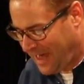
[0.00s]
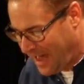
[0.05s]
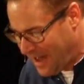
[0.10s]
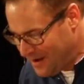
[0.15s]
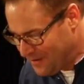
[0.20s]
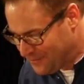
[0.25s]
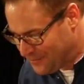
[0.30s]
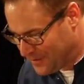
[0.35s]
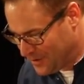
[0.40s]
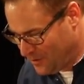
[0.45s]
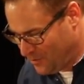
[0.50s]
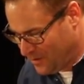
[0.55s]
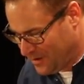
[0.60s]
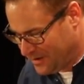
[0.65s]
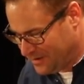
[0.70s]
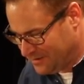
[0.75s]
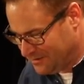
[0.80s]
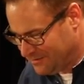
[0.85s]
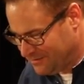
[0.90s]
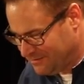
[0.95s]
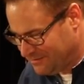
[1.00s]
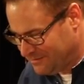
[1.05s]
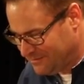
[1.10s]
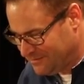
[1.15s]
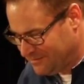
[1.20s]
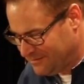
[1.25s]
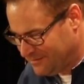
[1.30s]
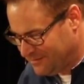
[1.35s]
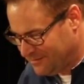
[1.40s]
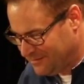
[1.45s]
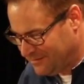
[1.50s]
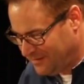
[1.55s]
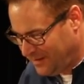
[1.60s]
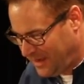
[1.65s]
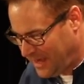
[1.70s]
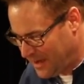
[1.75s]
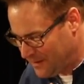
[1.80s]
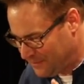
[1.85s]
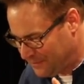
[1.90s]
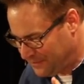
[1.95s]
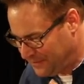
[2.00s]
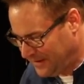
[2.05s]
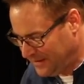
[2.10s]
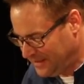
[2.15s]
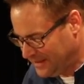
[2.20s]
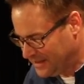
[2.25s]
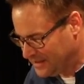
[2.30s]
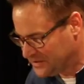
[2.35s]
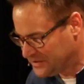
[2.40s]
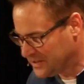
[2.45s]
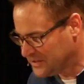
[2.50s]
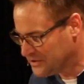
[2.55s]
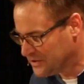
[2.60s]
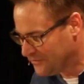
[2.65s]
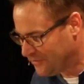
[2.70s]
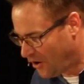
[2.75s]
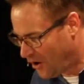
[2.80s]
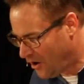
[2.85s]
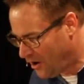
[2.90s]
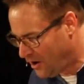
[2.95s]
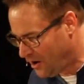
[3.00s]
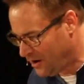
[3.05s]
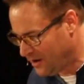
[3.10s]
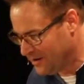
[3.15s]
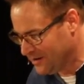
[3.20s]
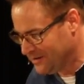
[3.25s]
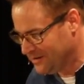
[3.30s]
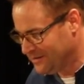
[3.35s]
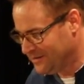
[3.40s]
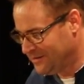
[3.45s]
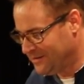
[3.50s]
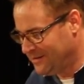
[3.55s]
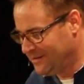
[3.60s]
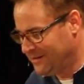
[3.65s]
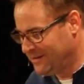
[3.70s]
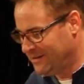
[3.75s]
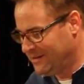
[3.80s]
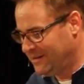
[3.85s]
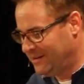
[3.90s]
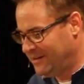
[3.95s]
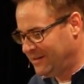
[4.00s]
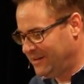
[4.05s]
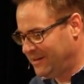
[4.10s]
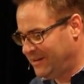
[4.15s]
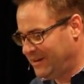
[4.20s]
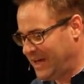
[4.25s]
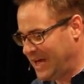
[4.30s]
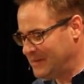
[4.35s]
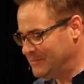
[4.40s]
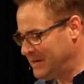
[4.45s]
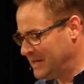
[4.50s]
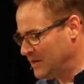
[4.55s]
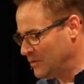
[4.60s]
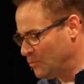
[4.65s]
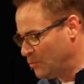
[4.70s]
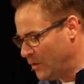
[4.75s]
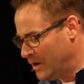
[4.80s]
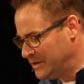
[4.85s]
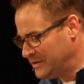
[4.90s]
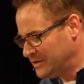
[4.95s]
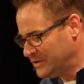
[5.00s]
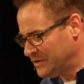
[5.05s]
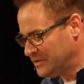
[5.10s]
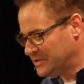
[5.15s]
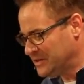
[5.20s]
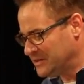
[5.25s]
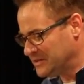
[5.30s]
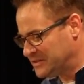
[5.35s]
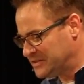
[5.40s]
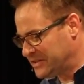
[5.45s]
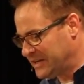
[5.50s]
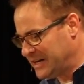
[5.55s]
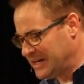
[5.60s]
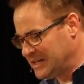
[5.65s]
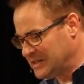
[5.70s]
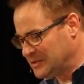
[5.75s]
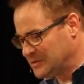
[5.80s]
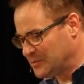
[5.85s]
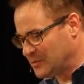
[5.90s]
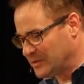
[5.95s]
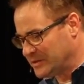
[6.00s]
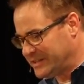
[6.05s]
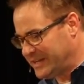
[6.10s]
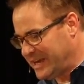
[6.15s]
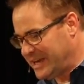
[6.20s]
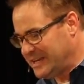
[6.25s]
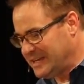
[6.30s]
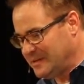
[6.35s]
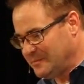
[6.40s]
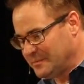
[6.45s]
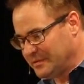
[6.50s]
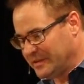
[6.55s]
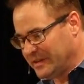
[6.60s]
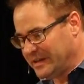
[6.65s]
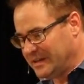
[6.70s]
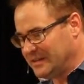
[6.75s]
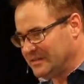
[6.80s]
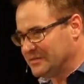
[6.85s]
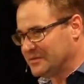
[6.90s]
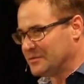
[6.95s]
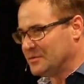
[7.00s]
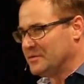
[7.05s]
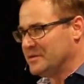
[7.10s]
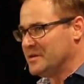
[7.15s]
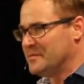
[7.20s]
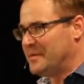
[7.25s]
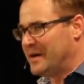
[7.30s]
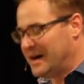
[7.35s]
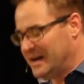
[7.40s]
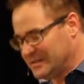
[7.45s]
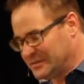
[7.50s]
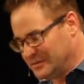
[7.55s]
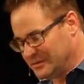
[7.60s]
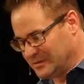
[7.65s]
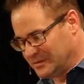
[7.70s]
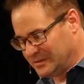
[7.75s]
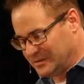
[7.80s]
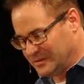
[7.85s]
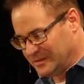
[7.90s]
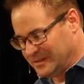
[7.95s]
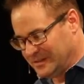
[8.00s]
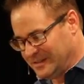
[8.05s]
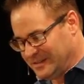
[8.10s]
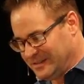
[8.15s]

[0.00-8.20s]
Everyone kept feeling a sense of awe, and many wonders and signs were taking place through the apostles.